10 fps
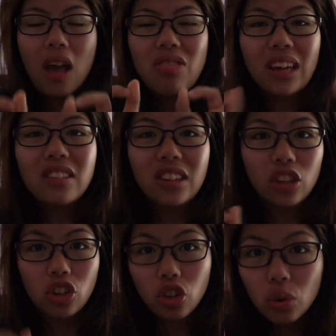That is a
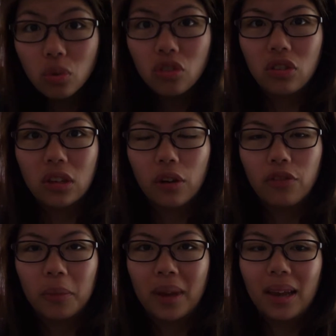huge deal
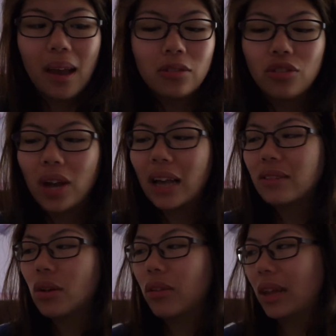for me. Do you guys
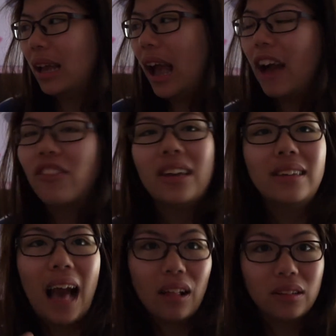know that I have a
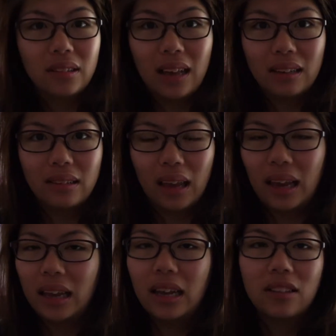Galaxy S8?
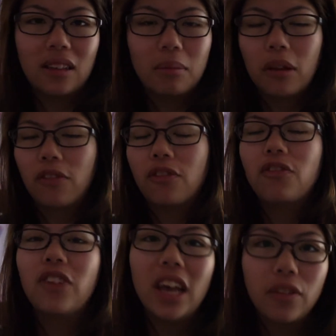It's like my
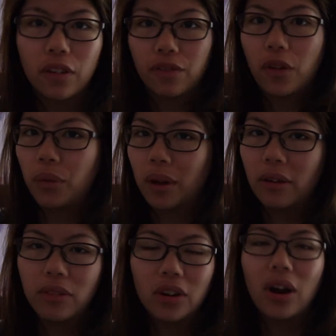favorite phone
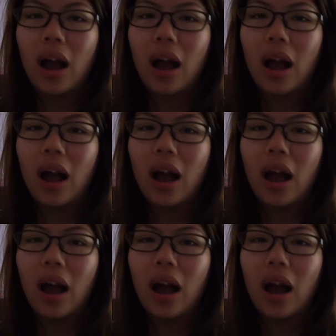ever.